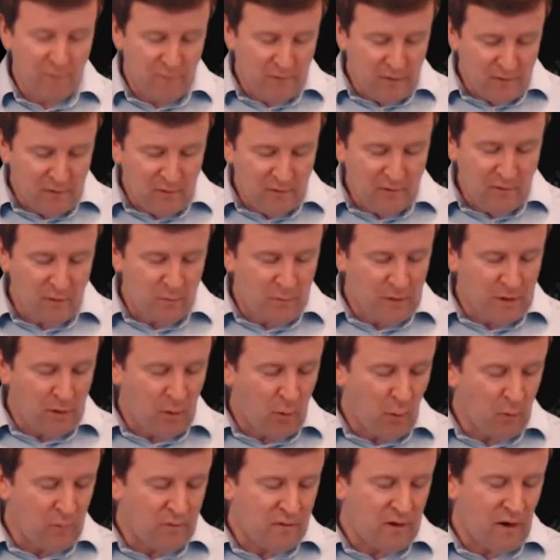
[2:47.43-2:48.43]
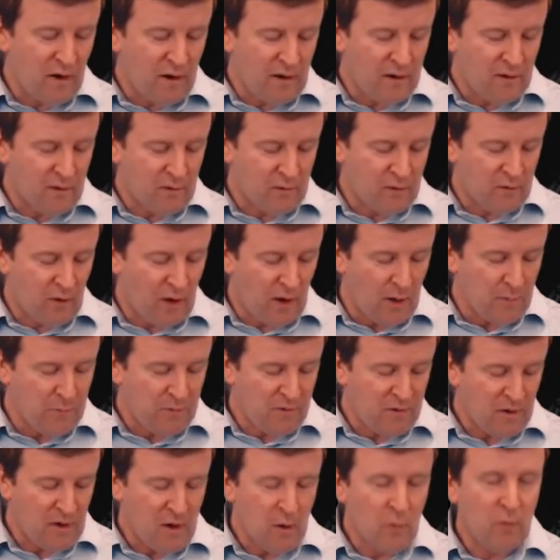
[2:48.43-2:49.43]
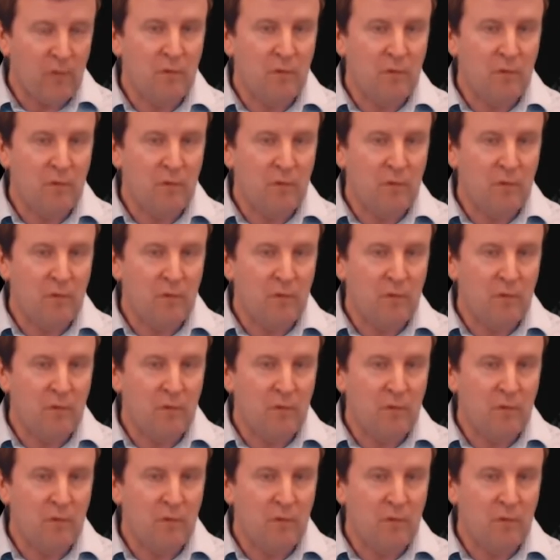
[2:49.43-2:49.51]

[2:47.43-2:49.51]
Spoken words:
features that have been called tiger stripes,